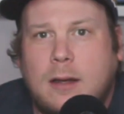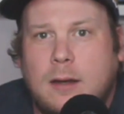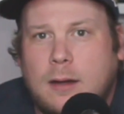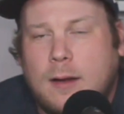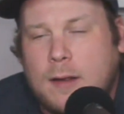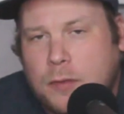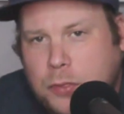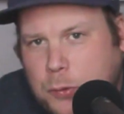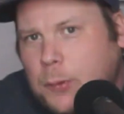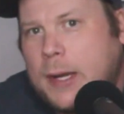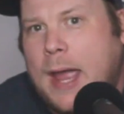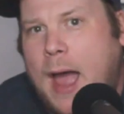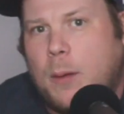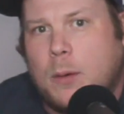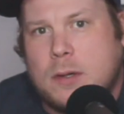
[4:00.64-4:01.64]
in 3
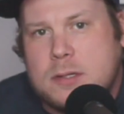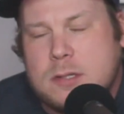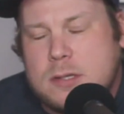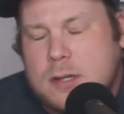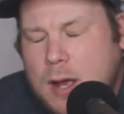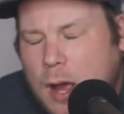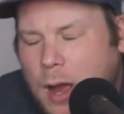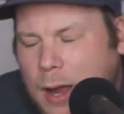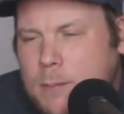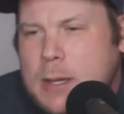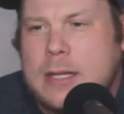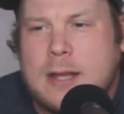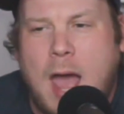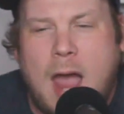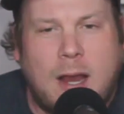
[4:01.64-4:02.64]
hours. I
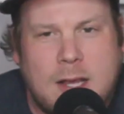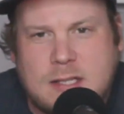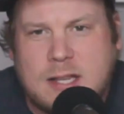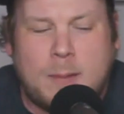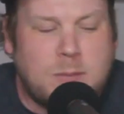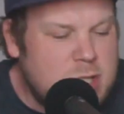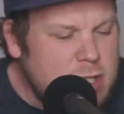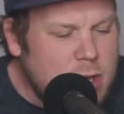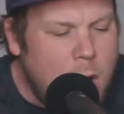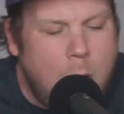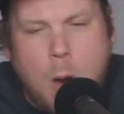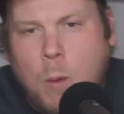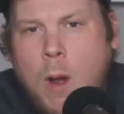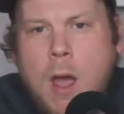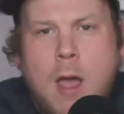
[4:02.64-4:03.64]
mean that because I'm
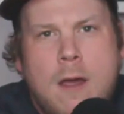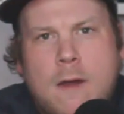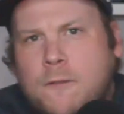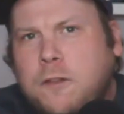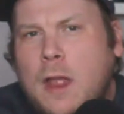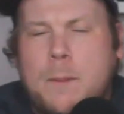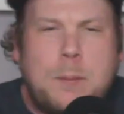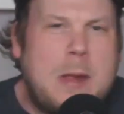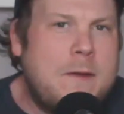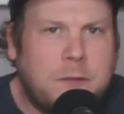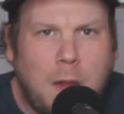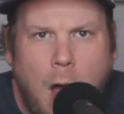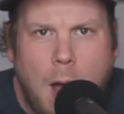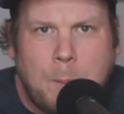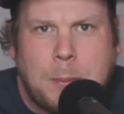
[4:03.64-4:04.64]
so flippy
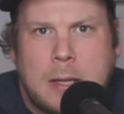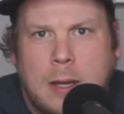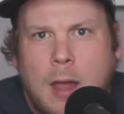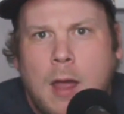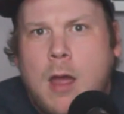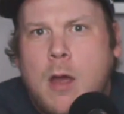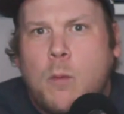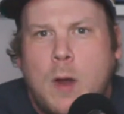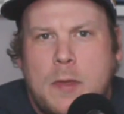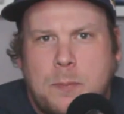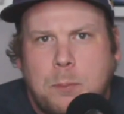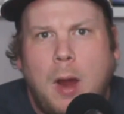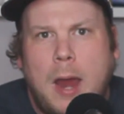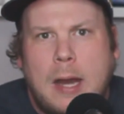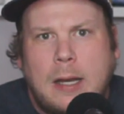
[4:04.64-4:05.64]
floppy
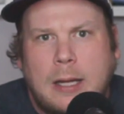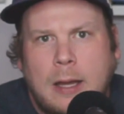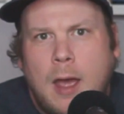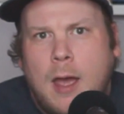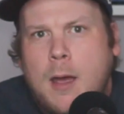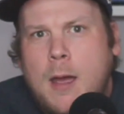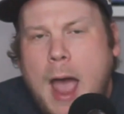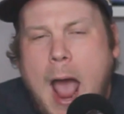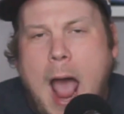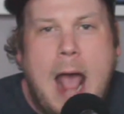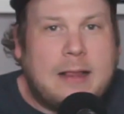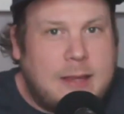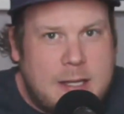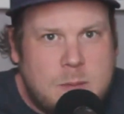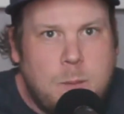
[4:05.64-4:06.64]
with Brady
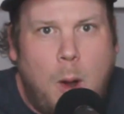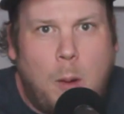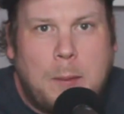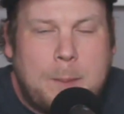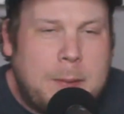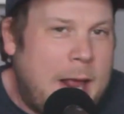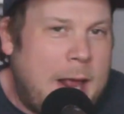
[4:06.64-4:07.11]
at this moment.